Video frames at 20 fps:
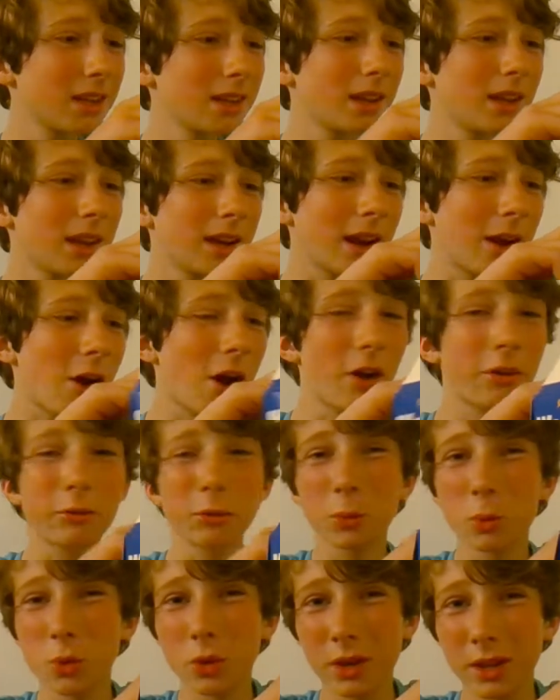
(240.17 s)
and how
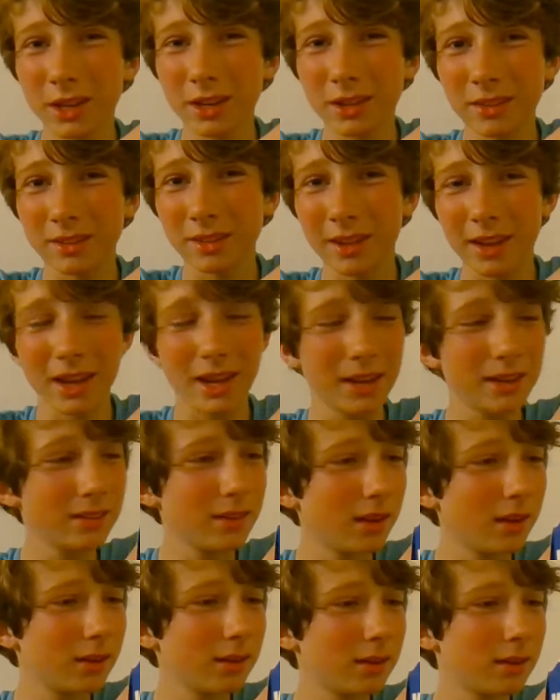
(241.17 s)
unrewarding it is to
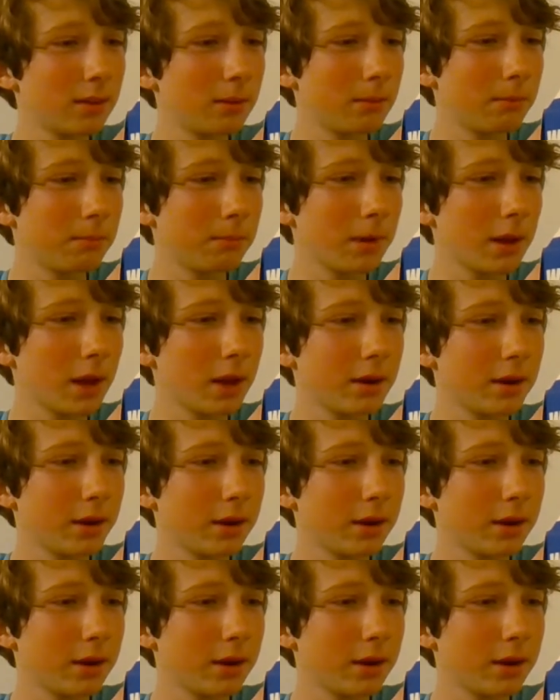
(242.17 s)
eat. But